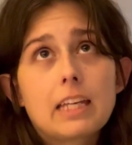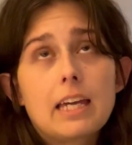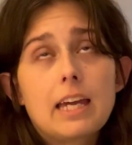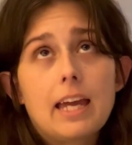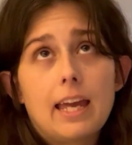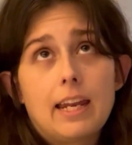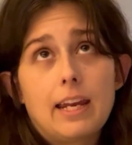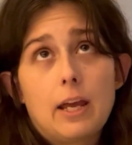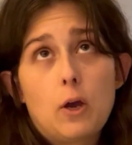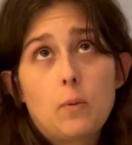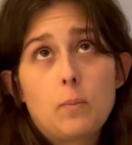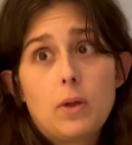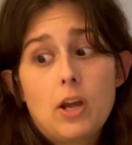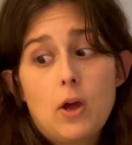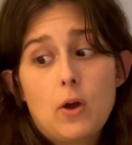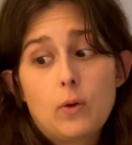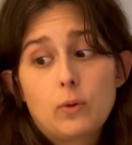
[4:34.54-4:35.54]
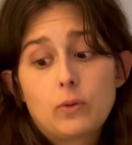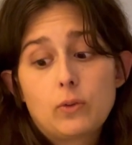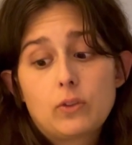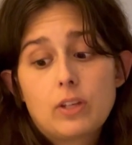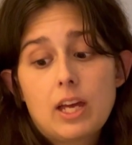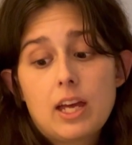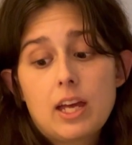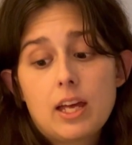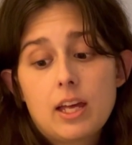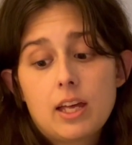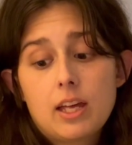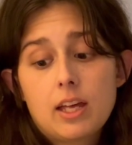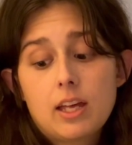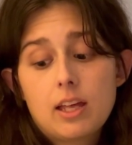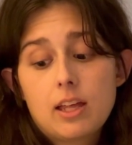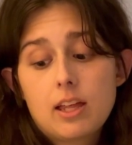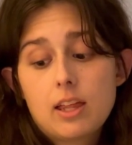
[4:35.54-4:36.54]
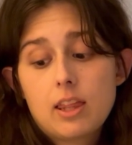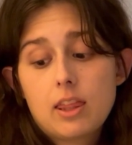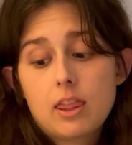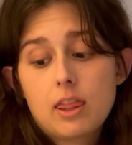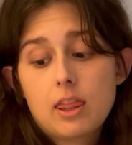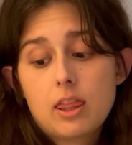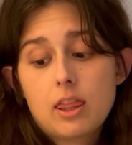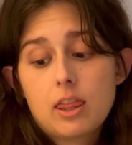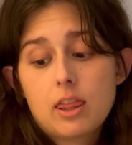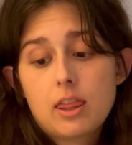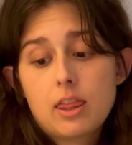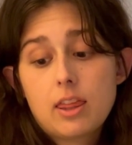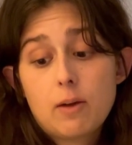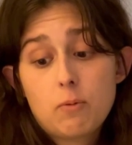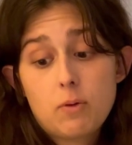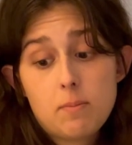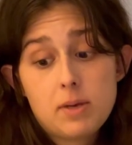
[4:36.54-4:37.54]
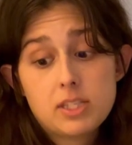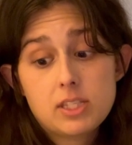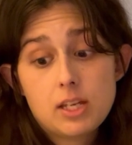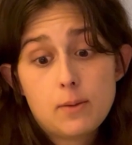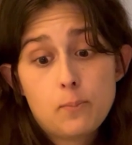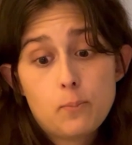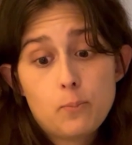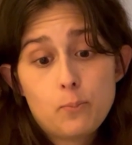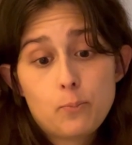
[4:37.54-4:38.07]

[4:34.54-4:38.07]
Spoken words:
and I hope he knows that we miss him.